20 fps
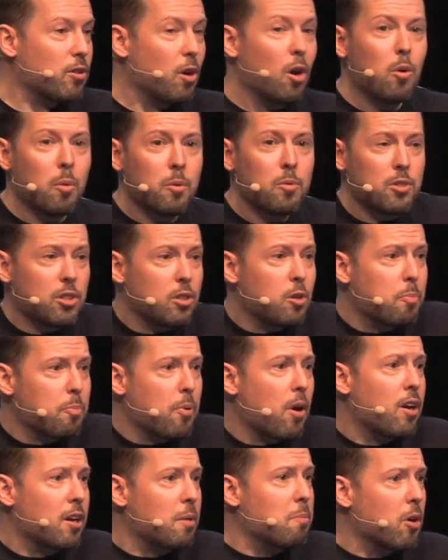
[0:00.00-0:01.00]
also
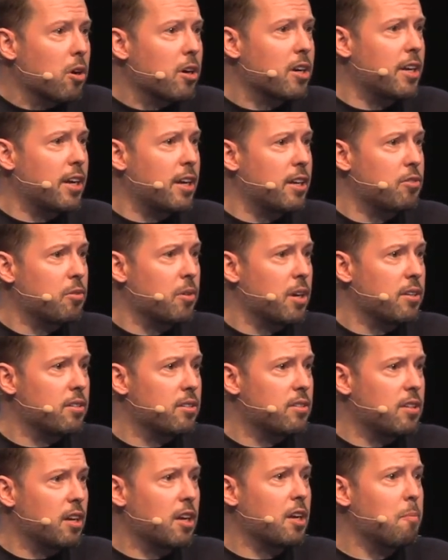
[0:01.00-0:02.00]
product marketing
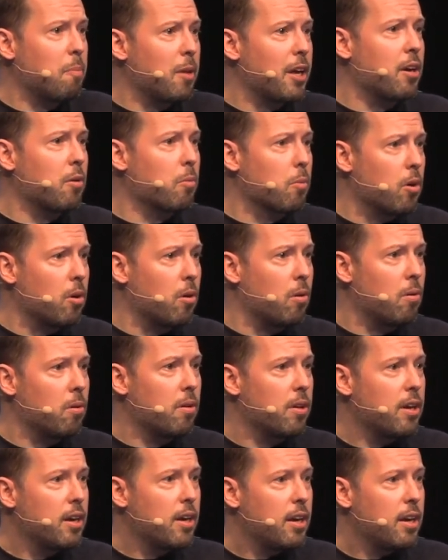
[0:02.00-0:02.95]
interests that can play a role